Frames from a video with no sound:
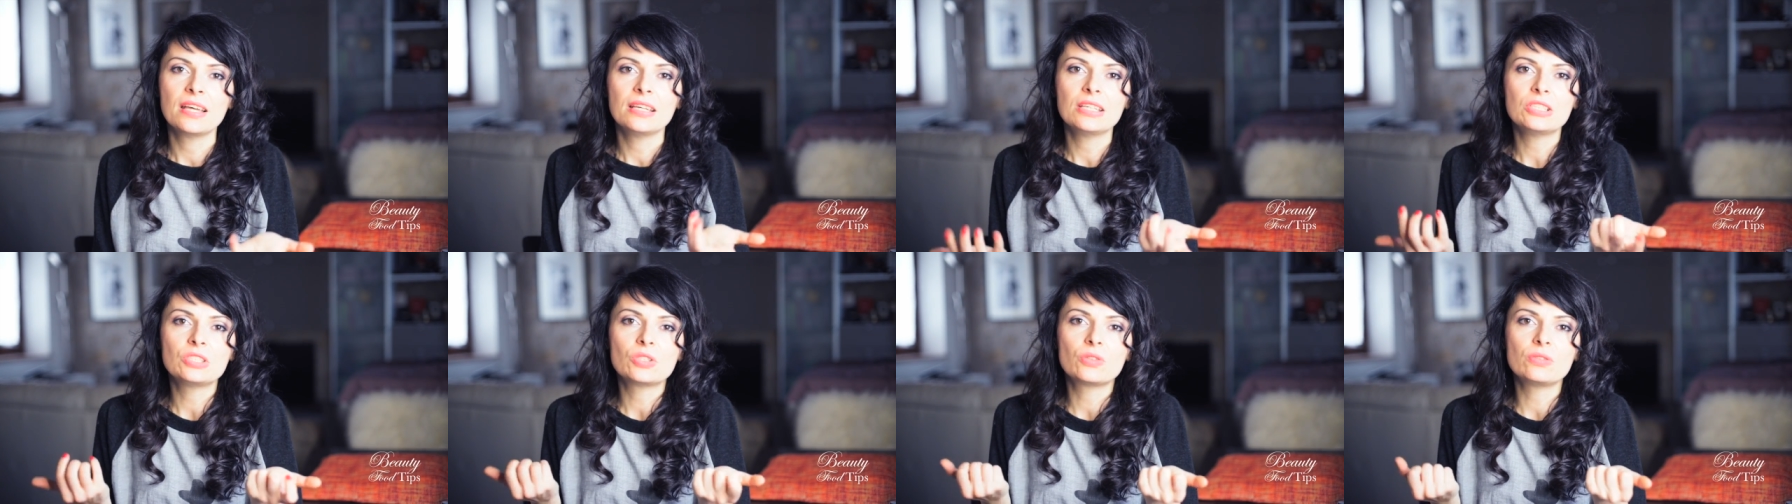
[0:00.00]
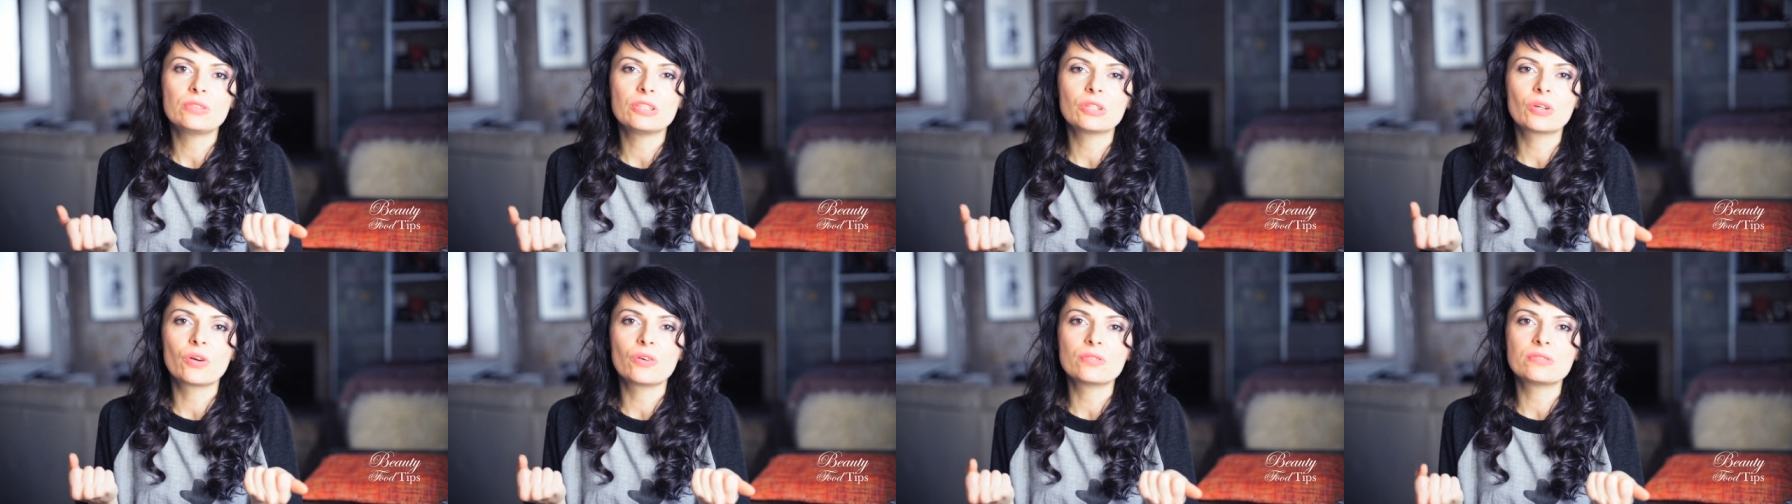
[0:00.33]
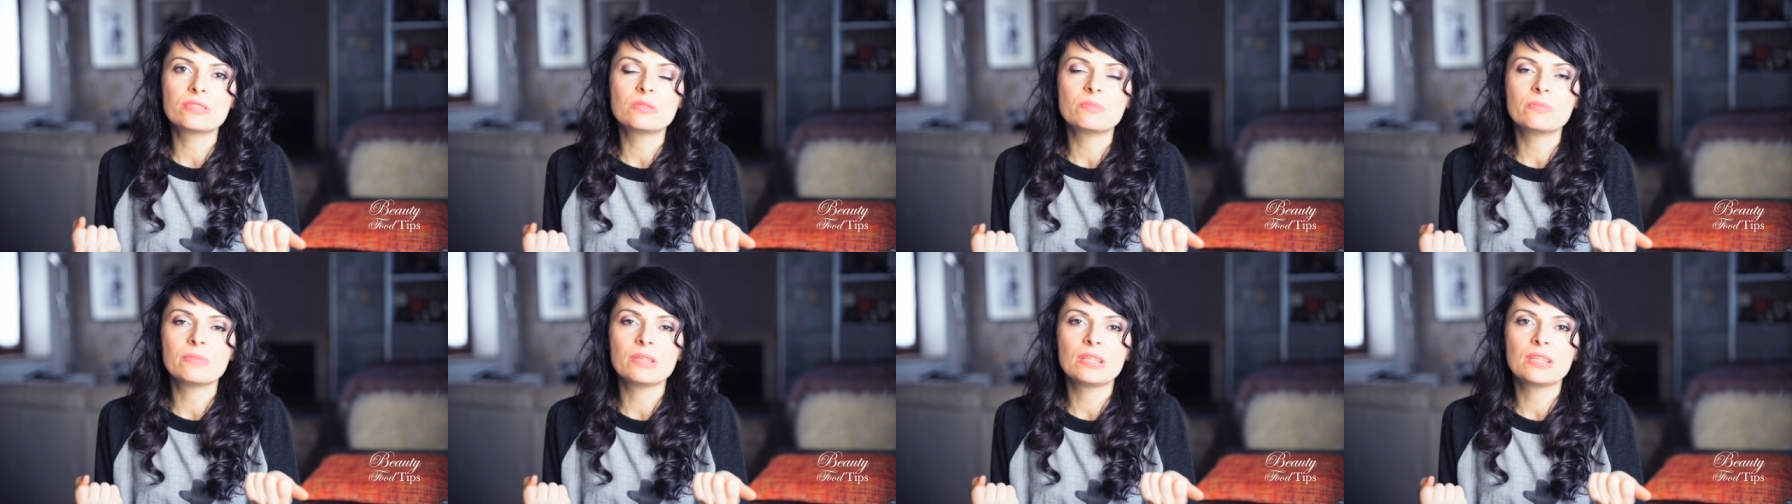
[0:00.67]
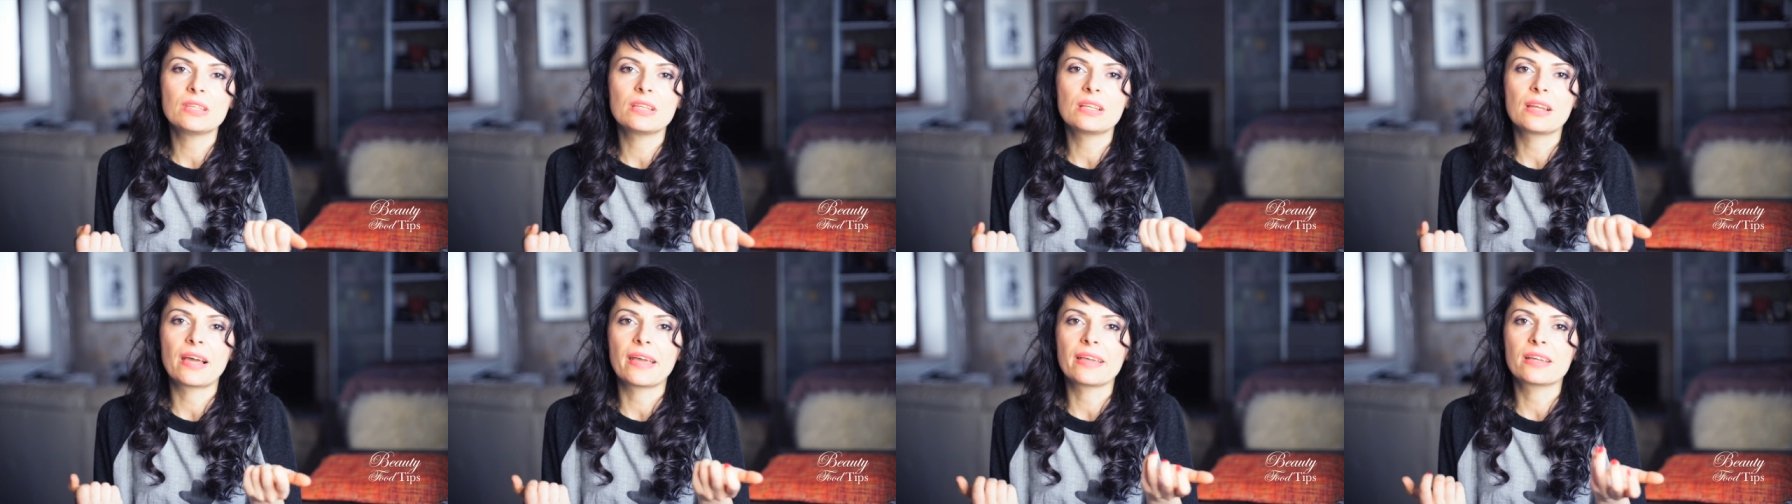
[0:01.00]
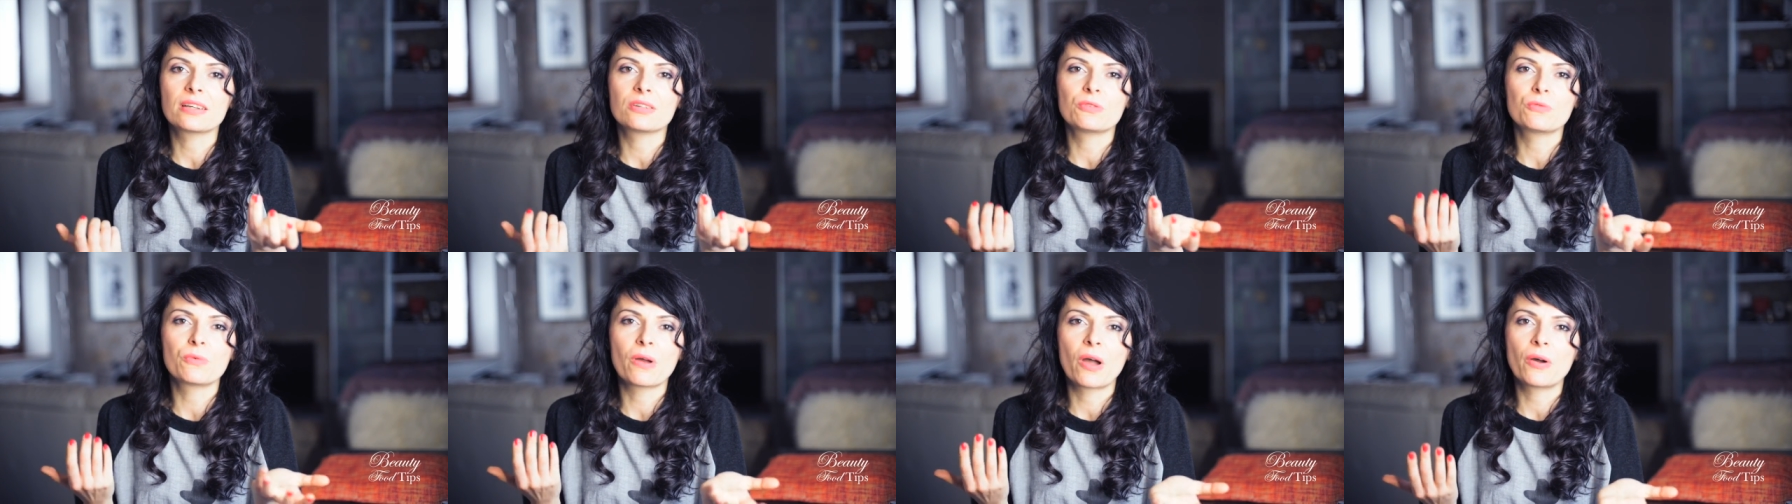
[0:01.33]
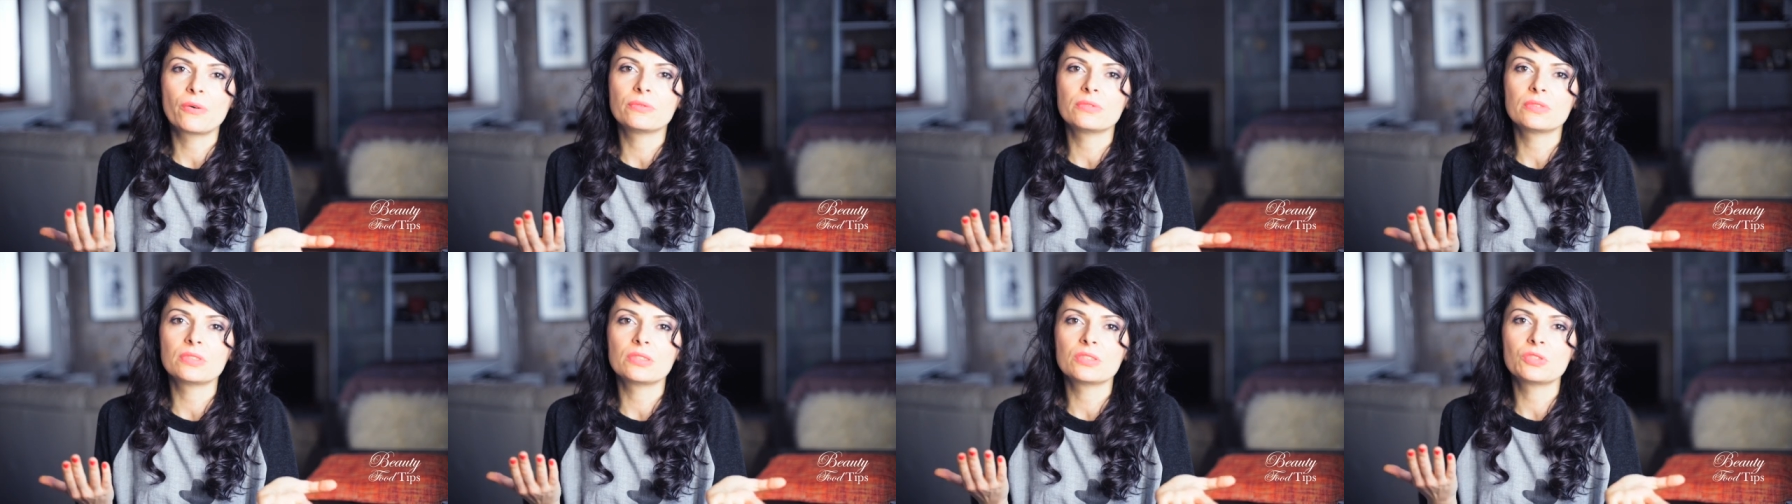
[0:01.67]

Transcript: It only costed me like around